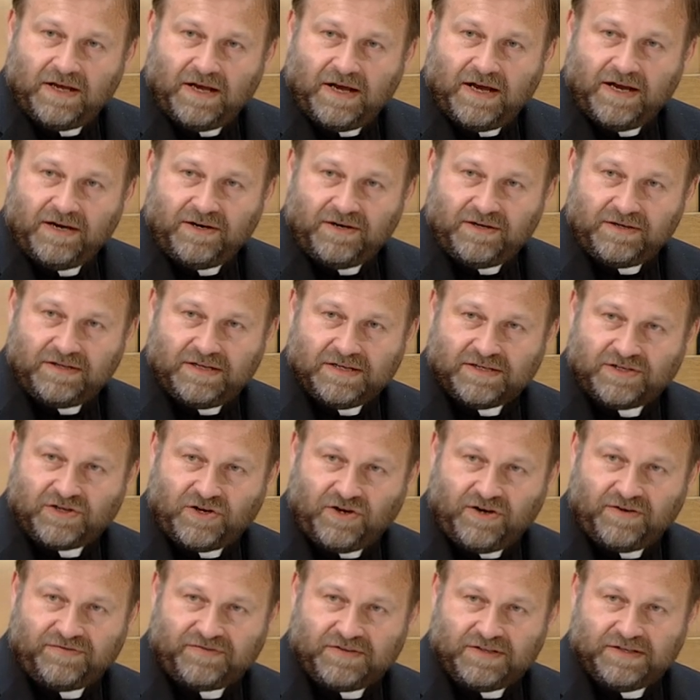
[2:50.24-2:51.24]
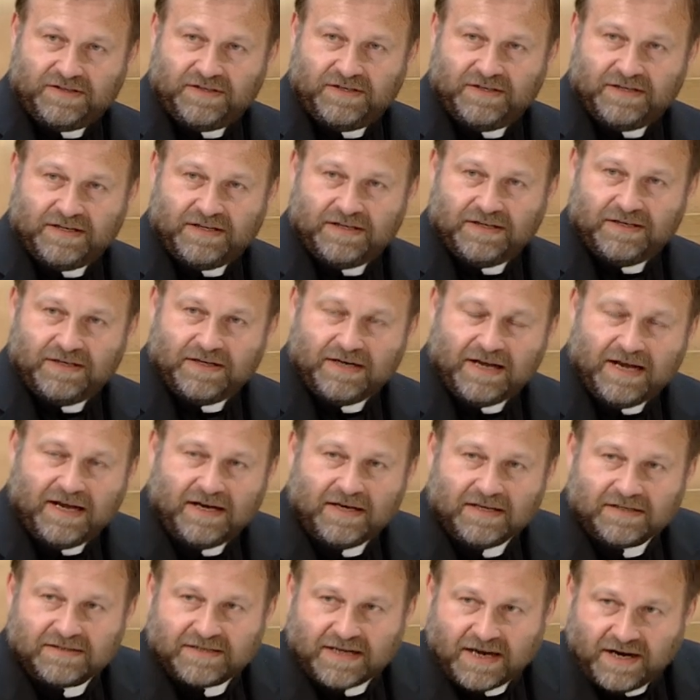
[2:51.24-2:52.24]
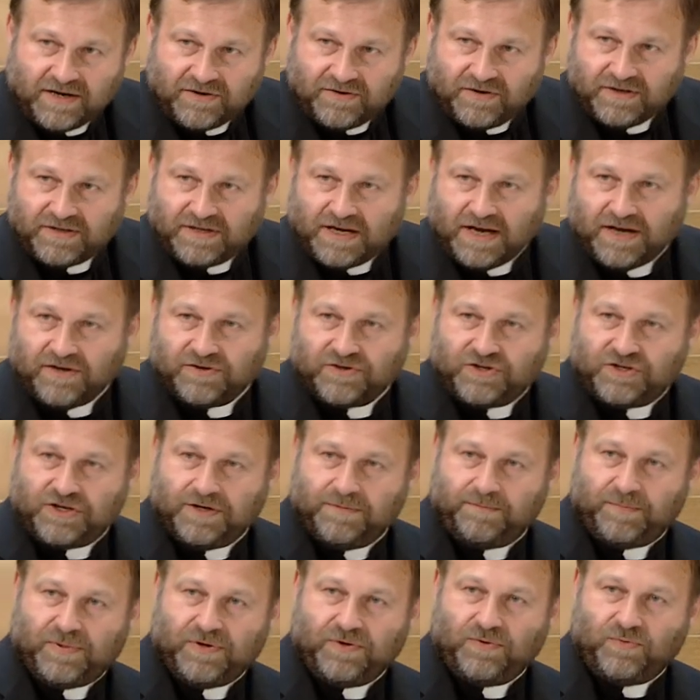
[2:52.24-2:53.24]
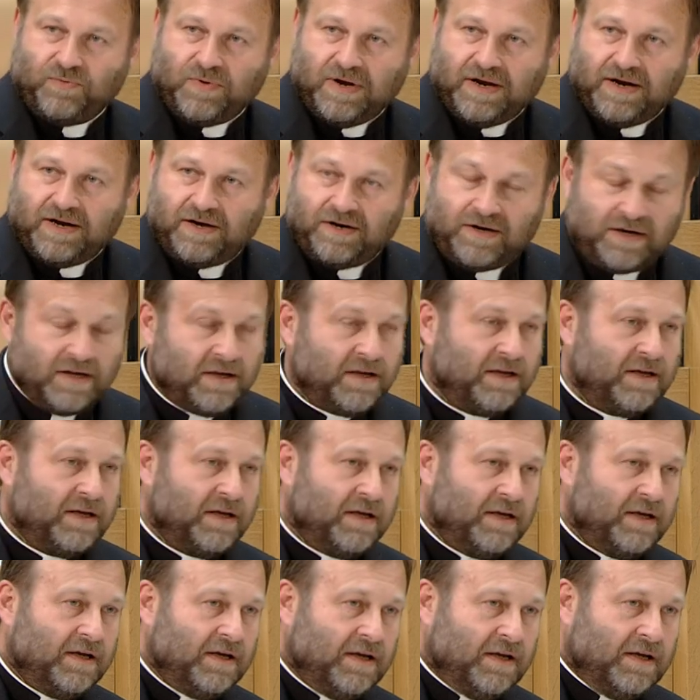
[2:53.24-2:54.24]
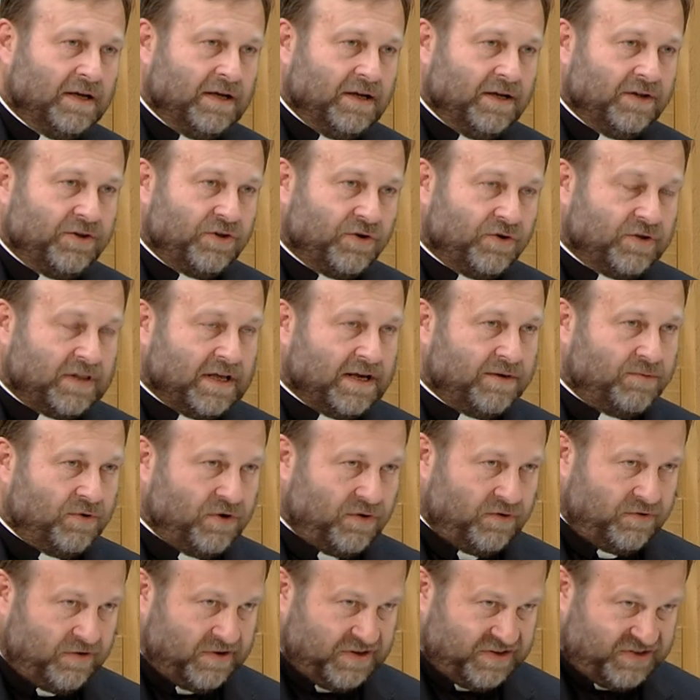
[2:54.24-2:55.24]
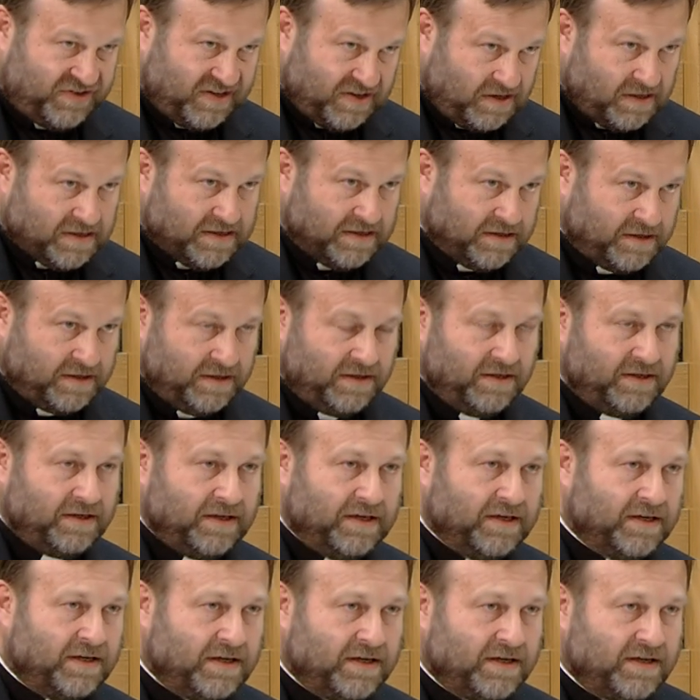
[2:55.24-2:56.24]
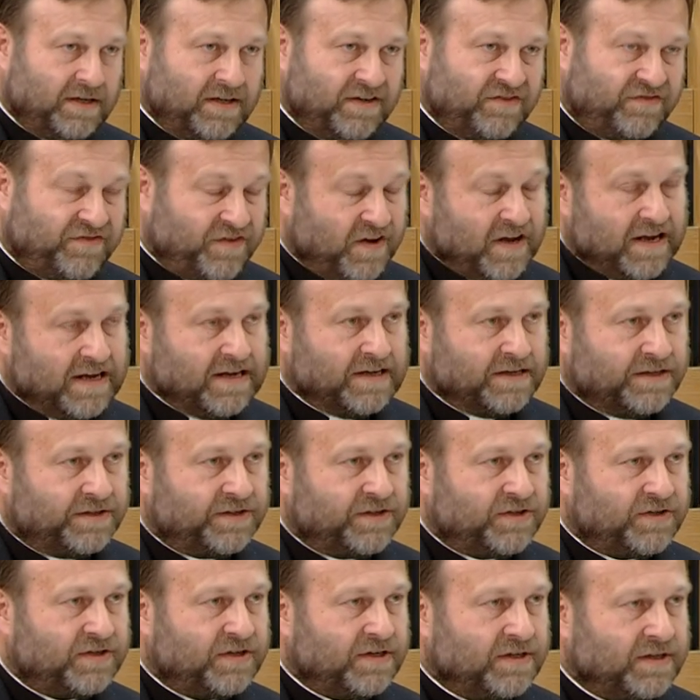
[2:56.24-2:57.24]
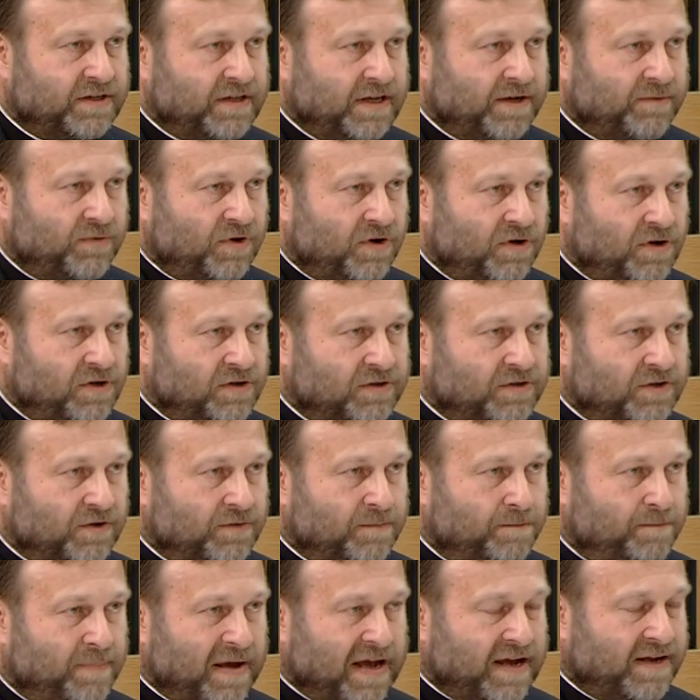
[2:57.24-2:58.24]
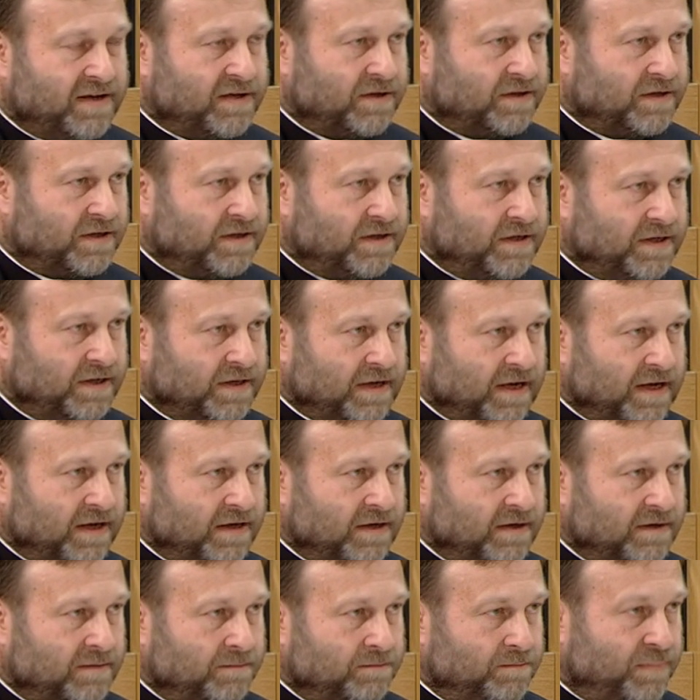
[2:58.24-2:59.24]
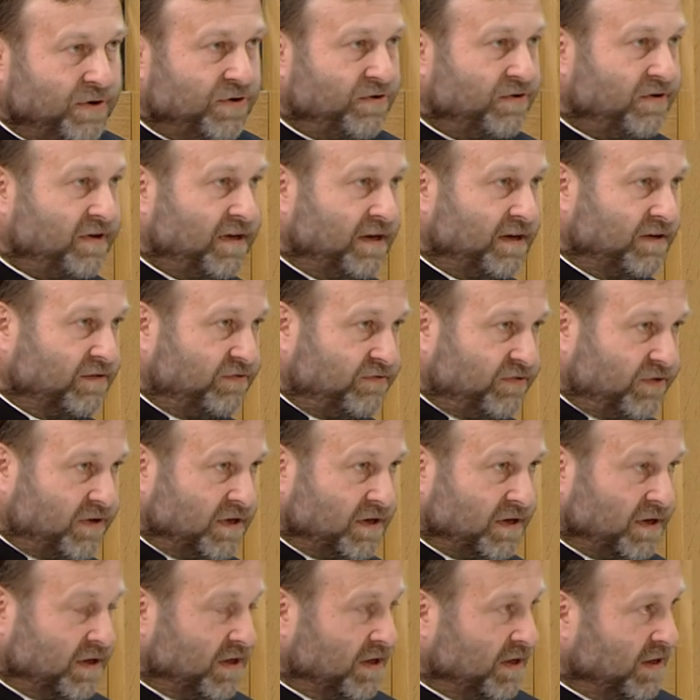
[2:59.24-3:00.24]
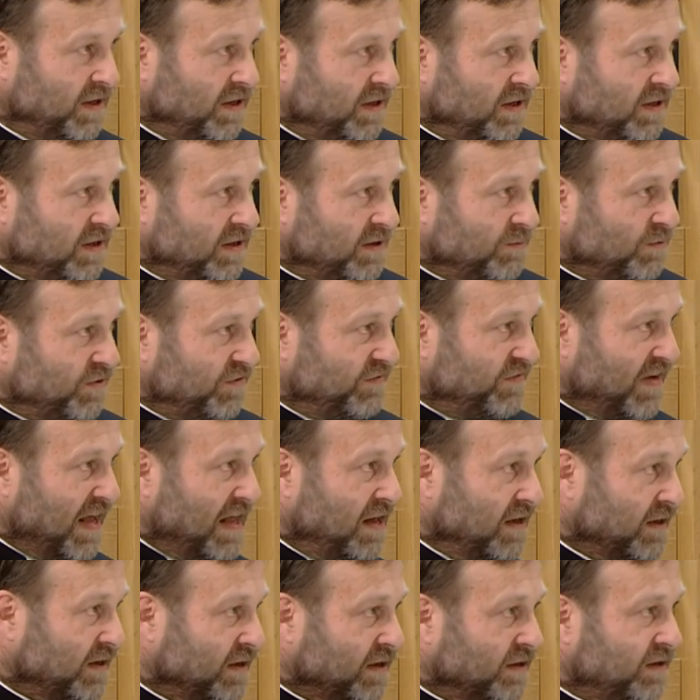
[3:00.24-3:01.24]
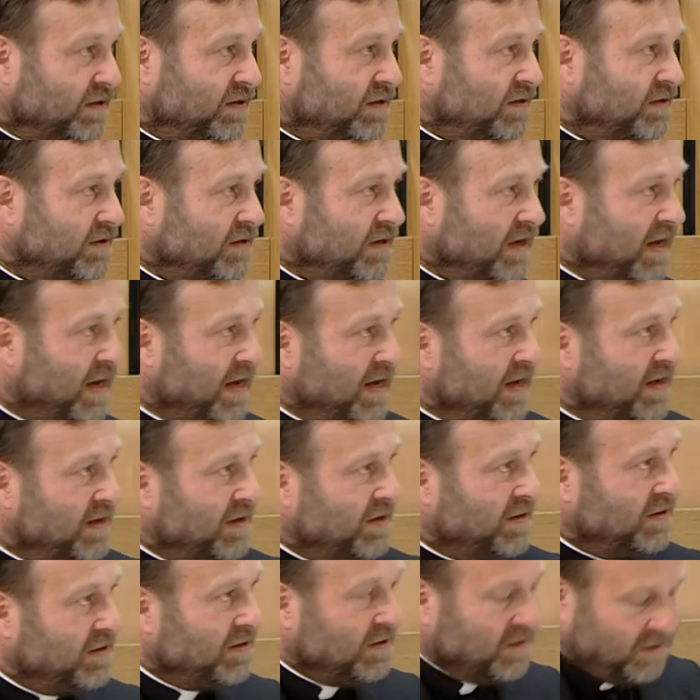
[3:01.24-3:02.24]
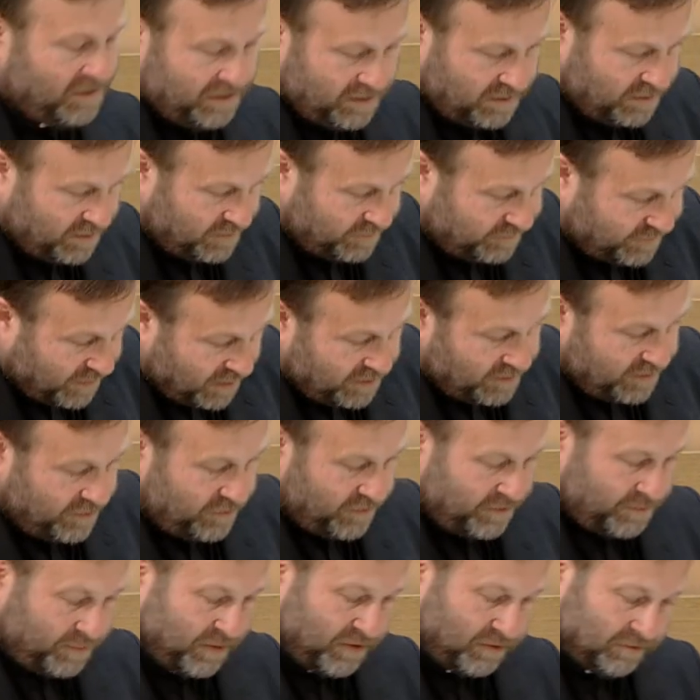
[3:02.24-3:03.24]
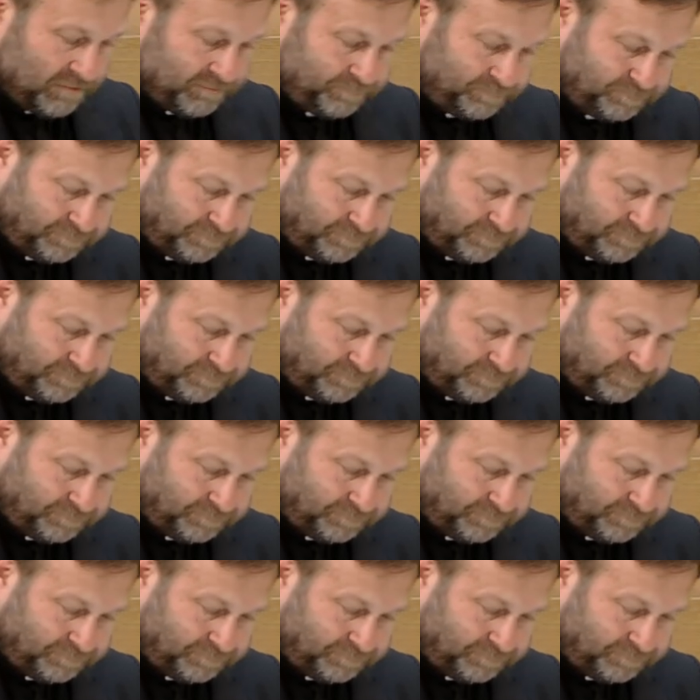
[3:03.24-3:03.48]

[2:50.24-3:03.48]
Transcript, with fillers: I heard this often in Alexandra Township, where Though they were resilient in defiance, they were also battered and bereaved. They were valiant and vulnerable.